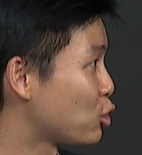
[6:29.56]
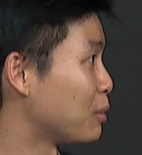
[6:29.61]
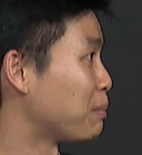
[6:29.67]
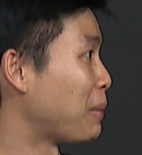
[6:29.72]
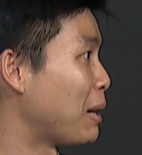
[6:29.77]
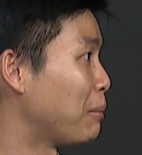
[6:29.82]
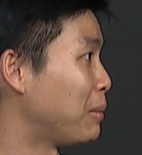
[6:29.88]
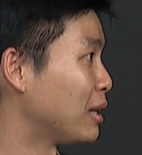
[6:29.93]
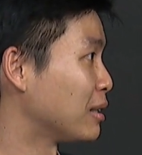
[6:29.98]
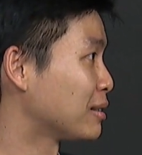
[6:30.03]
to the
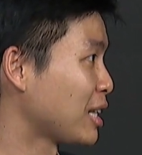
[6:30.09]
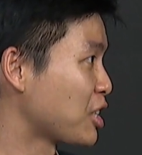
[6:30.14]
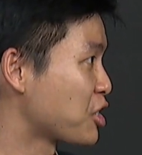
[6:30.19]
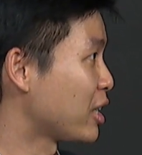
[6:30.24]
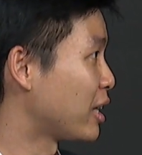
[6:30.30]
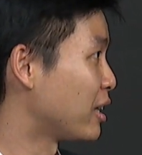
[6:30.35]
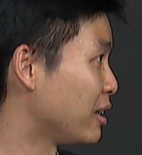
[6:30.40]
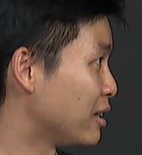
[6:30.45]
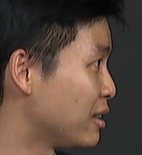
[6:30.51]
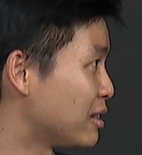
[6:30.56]
public such
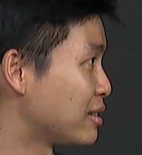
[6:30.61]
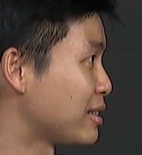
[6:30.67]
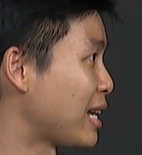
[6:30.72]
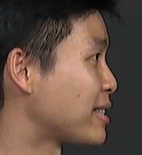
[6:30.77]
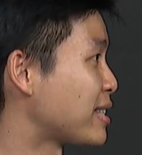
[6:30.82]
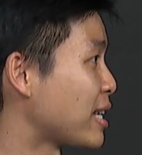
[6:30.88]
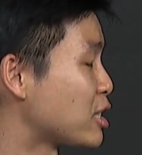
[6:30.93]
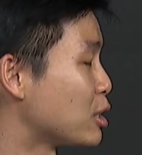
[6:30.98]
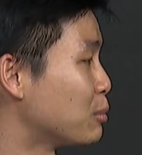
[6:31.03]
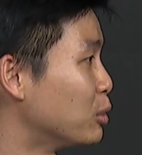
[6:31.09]
that it is
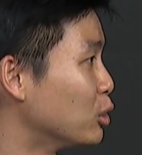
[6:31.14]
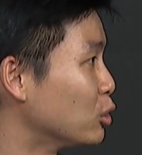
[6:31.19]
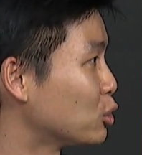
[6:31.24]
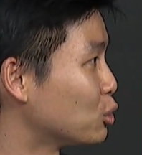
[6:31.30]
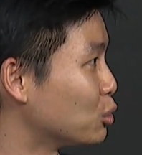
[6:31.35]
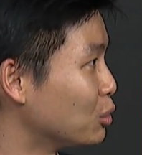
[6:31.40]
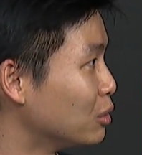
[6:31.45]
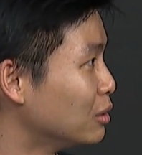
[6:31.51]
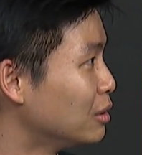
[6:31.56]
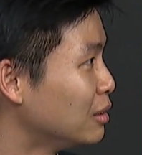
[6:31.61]
accessible
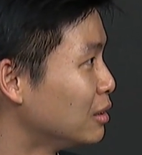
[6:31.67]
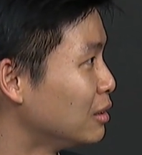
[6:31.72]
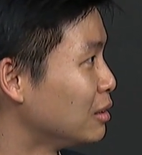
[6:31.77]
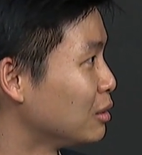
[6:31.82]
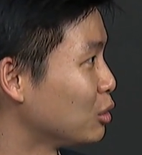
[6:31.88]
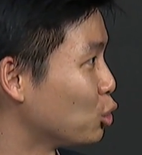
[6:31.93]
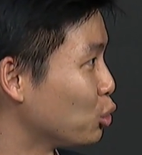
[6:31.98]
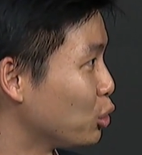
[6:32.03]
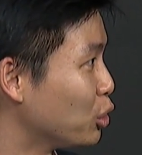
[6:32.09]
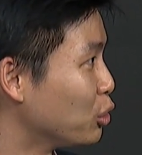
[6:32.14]
to
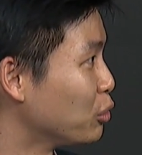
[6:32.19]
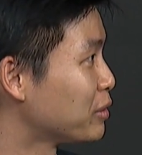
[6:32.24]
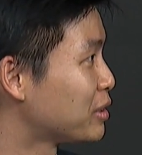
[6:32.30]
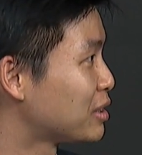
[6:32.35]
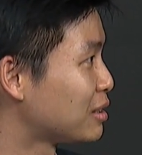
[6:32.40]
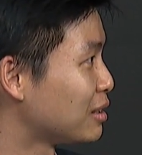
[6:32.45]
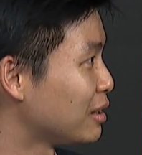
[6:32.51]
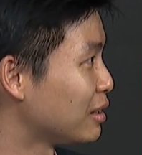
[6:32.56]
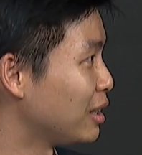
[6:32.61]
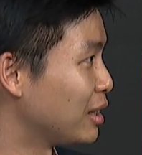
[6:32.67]

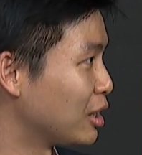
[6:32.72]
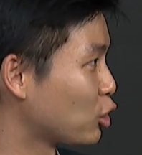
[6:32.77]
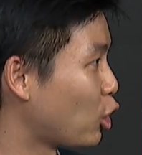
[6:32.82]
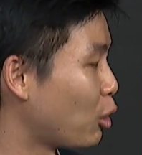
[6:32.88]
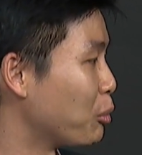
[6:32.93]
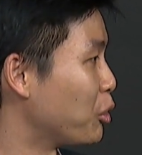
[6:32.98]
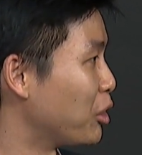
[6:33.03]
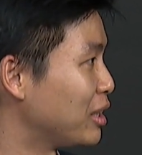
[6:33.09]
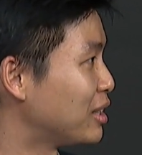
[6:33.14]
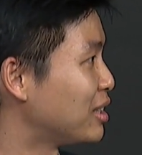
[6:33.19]
youths in the
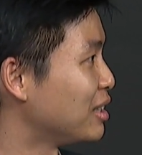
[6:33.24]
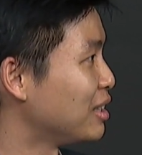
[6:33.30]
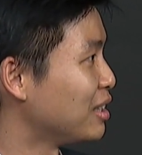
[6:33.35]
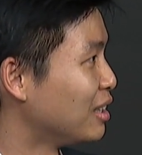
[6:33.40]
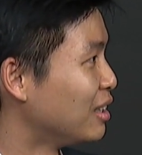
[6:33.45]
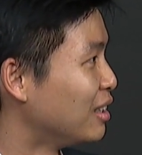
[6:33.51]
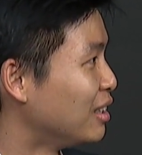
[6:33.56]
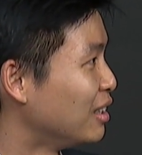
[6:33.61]
community?